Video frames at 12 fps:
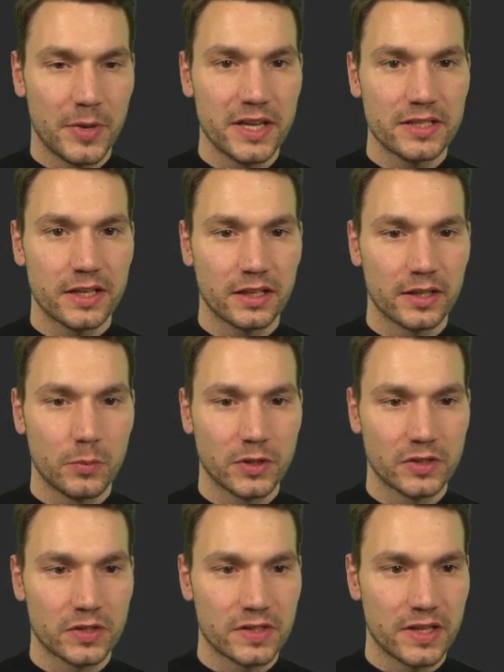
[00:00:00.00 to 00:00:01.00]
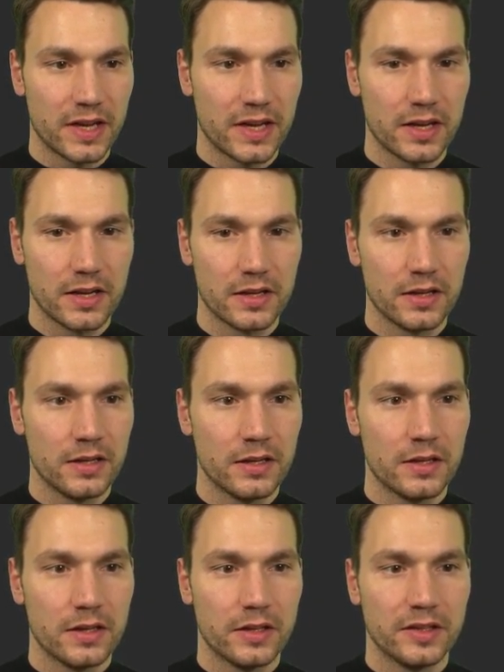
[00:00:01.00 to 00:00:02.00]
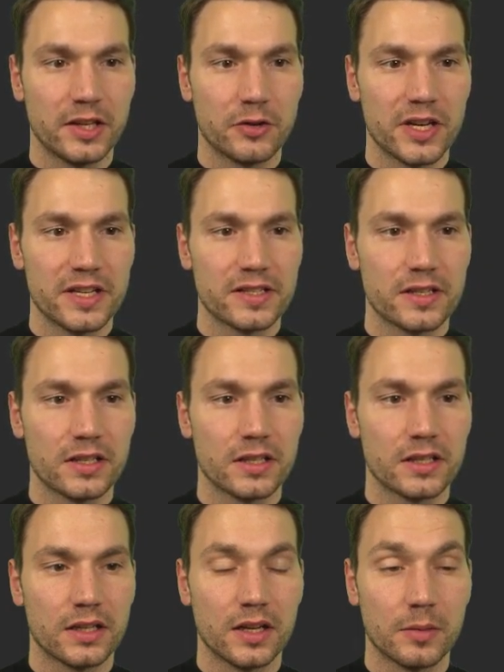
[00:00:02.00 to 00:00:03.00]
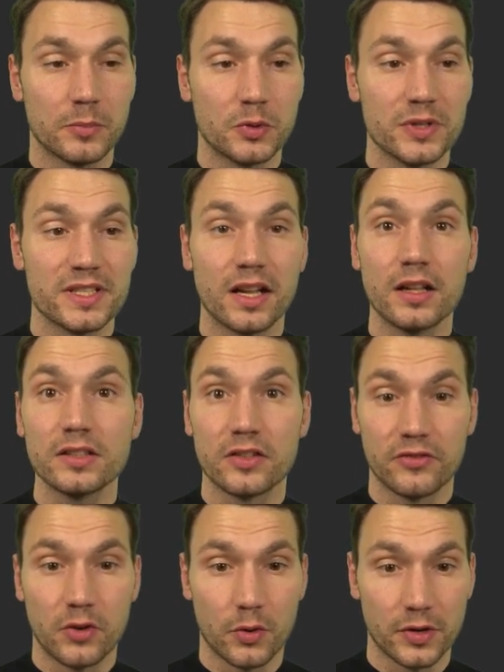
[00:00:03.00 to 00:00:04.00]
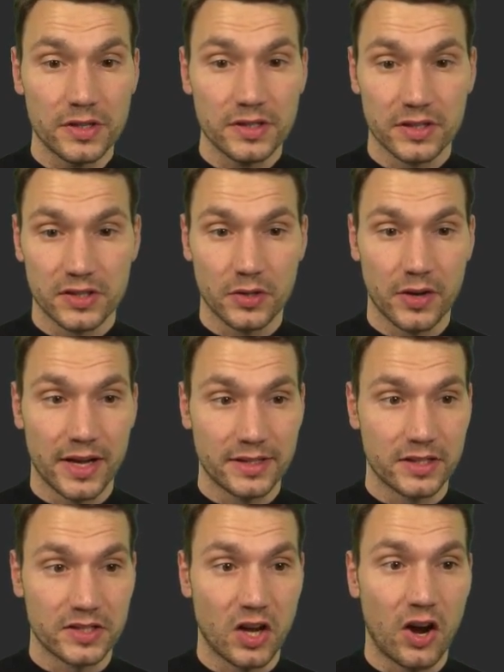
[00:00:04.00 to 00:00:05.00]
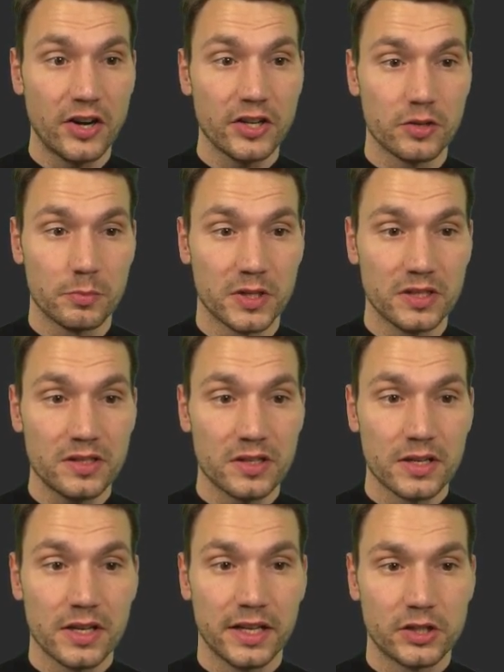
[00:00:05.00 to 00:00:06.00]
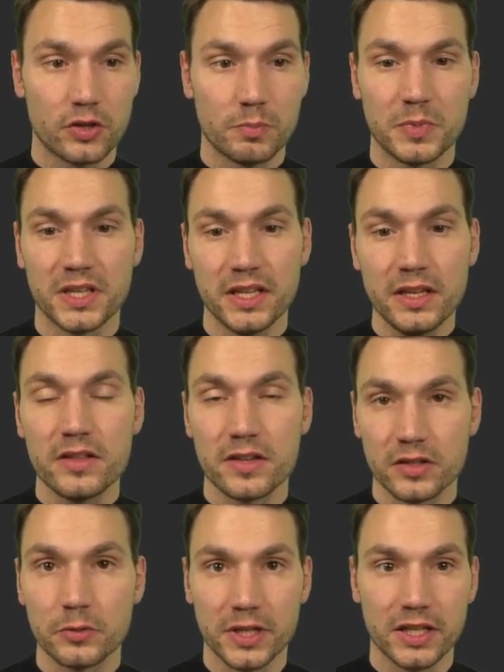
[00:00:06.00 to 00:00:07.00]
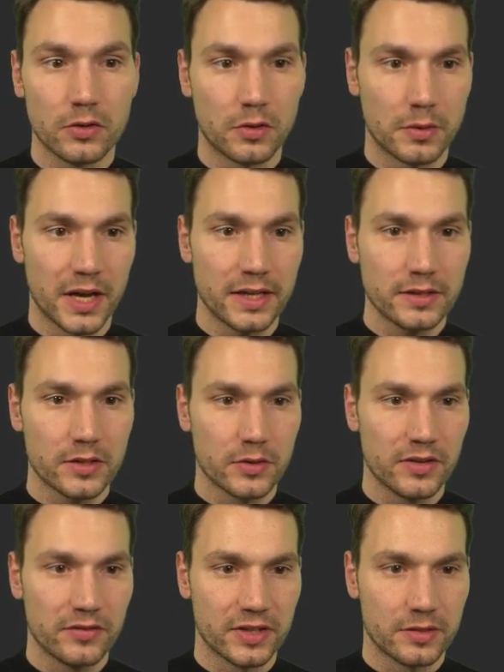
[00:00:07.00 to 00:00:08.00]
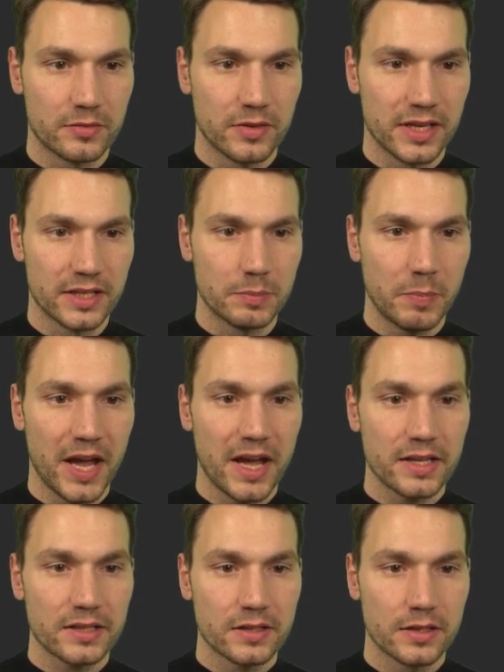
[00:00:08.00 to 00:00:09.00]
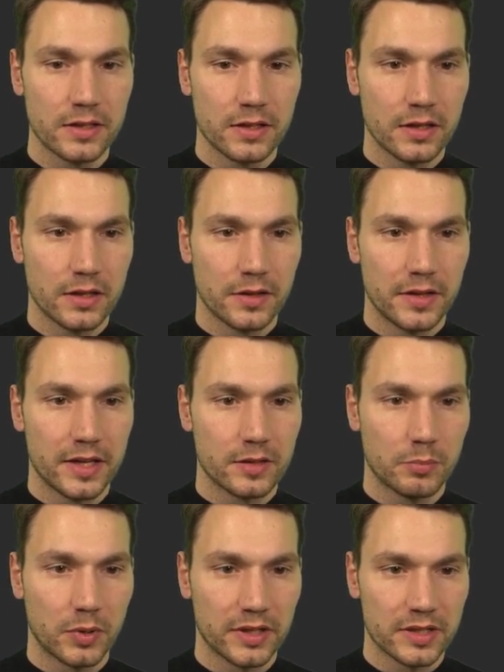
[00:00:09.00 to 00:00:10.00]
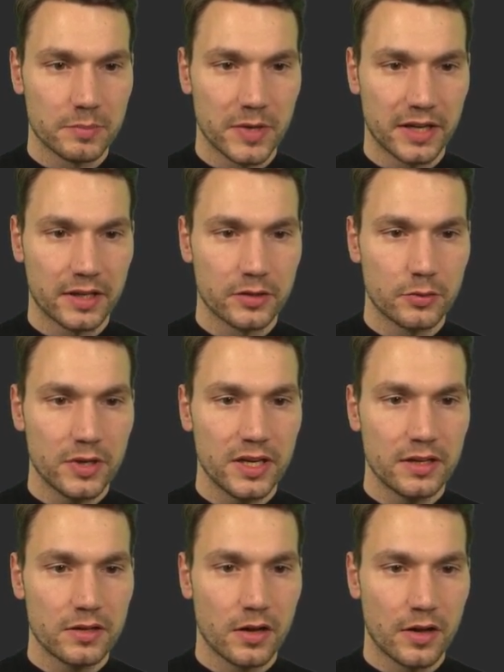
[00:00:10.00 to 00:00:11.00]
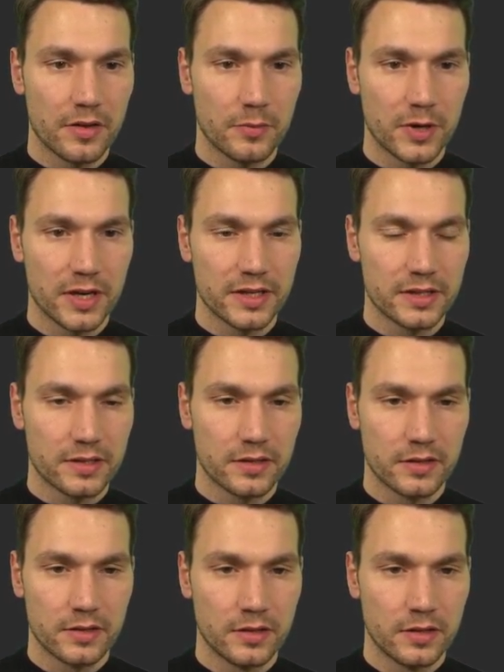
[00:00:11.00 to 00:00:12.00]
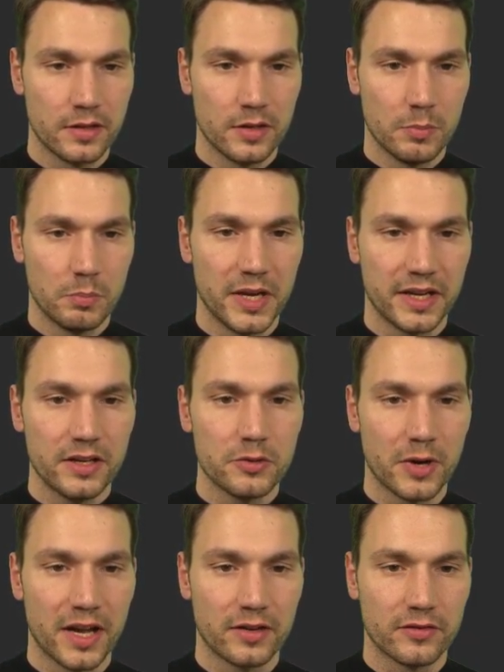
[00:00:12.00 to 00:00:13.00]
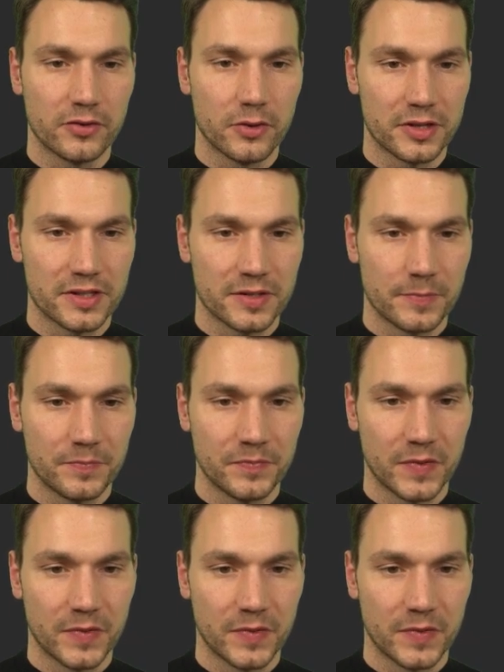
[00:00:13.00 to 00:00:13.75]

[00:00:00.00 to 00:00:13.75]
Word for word: basically want to say there is a um, result, of course. So as this argument, it should be either green or red. So if it is passed, then please make it green. Otherwise, make it red, of course,